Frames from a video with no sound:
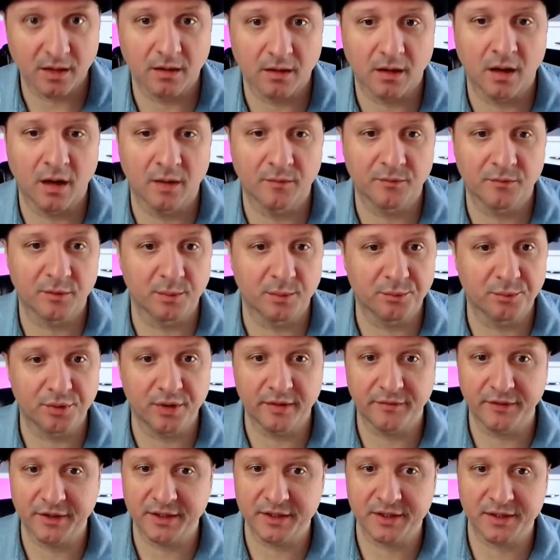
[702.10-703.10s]
from
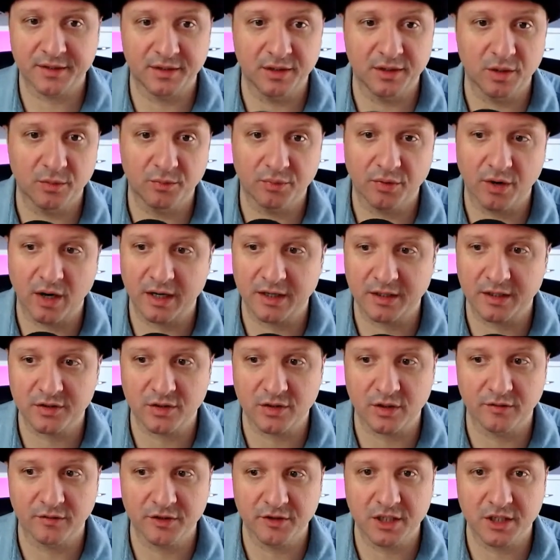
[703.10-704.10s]
previous products,
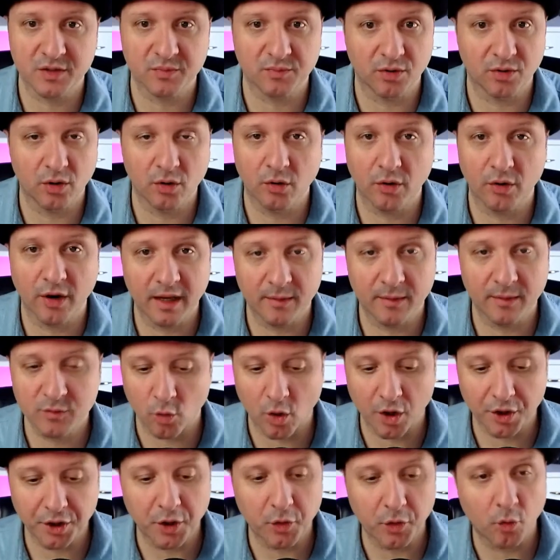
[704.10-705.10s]
services, programs,
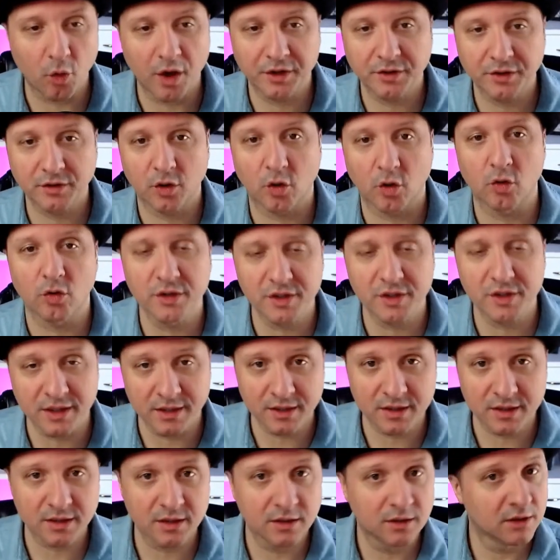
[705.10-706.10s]
one-on-one
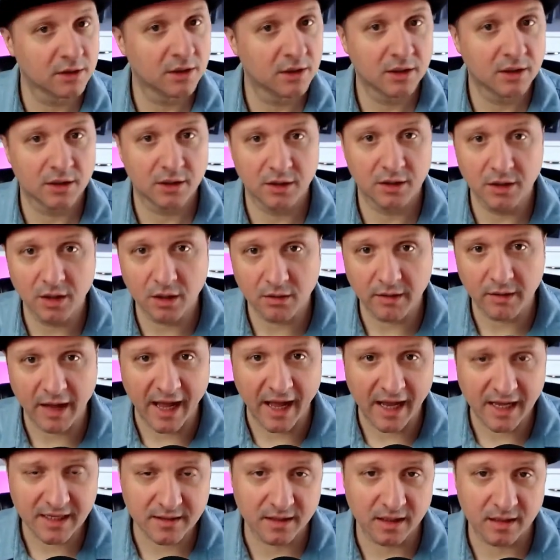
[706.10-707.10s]
courses,
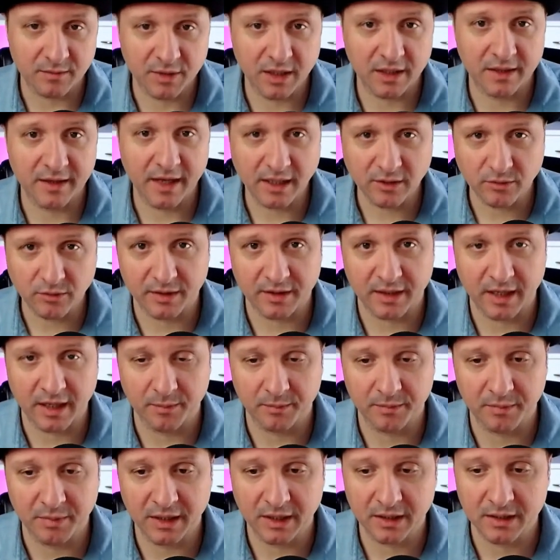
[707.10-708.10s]
ask them, connect with them,
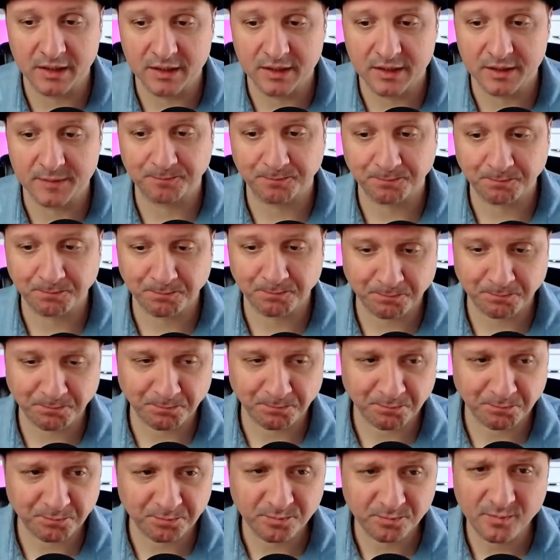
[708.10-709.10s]
because
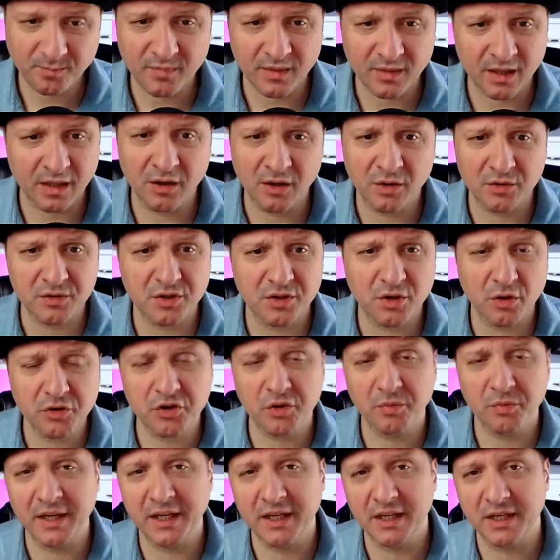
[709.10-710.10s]
social
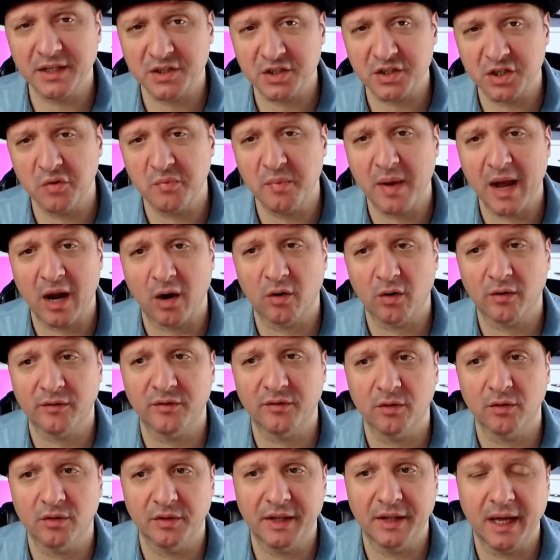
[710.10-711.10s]
media is so
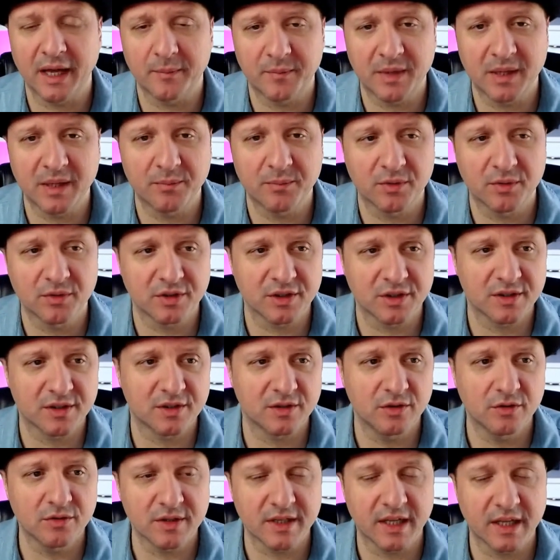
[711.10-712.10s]
powerful, and that people just
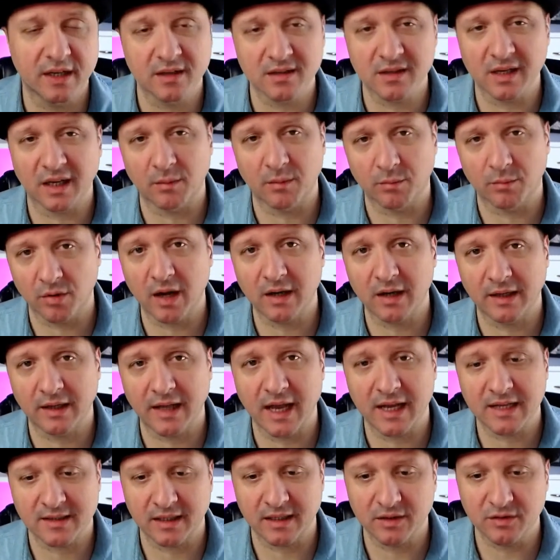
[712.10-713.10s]
use that as like a
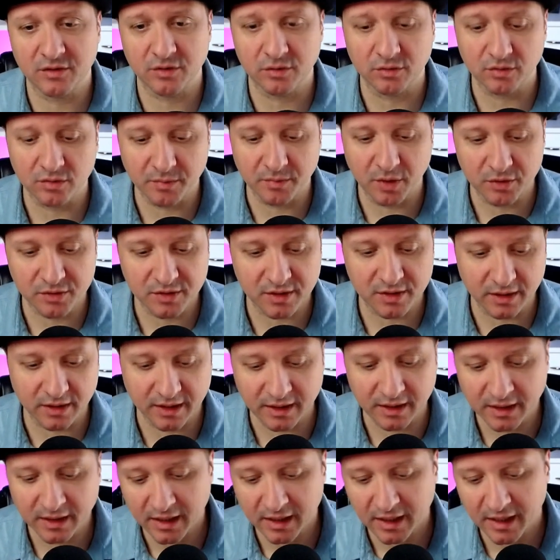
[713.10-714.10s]
broadcasting tool mostly.
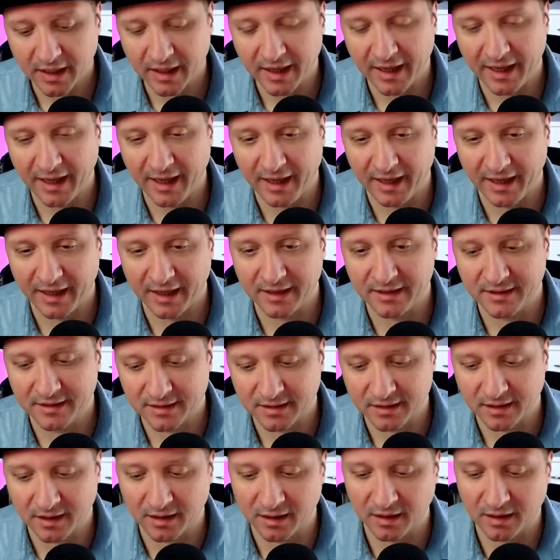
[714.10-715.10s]
And
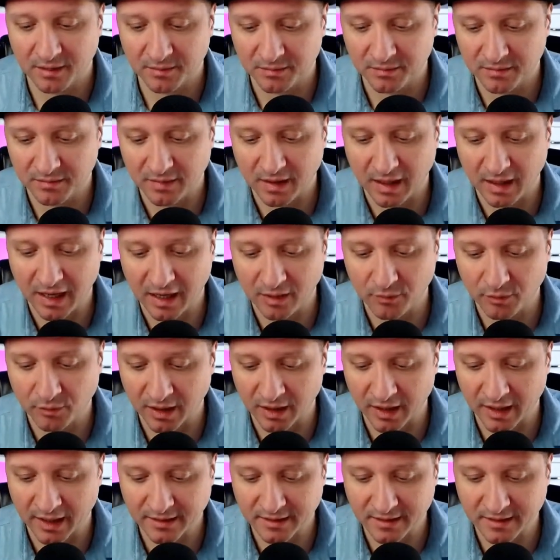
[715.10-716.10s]
I would
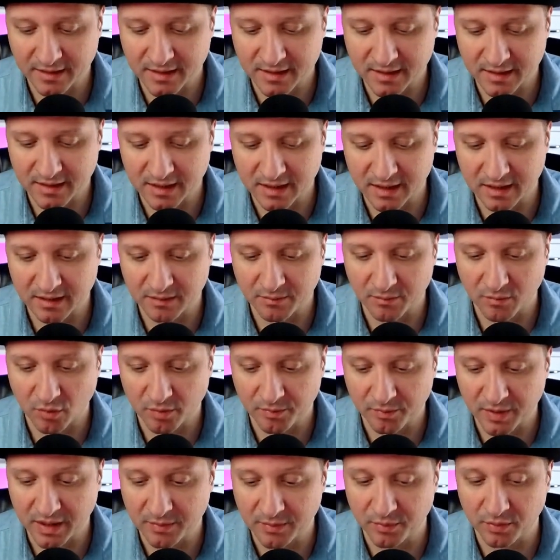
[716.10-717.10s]
like to see more
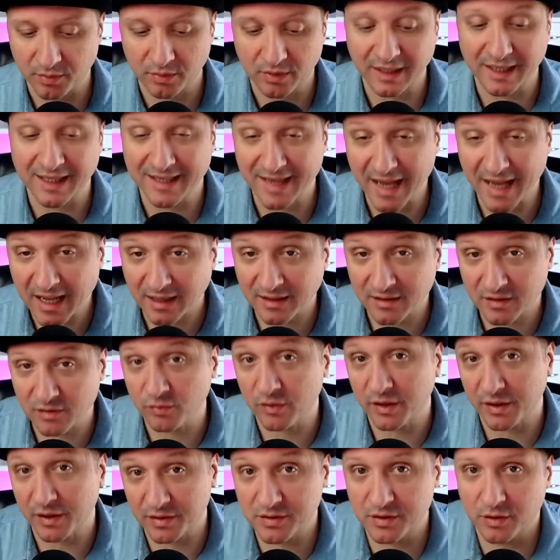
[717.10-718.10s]
people connect
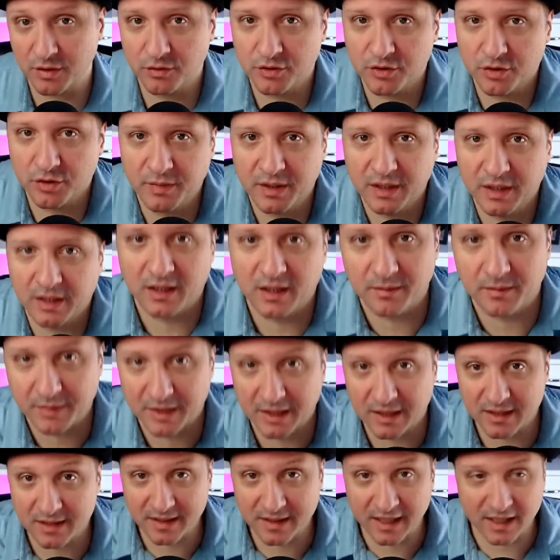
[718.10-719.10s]
with social media,
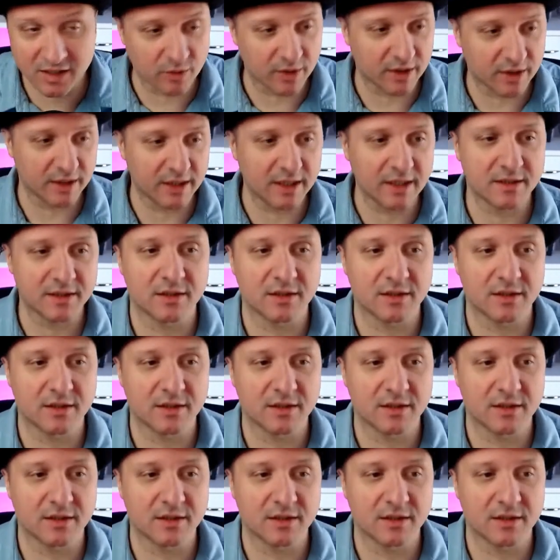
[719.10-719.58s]
because that's what it is. It's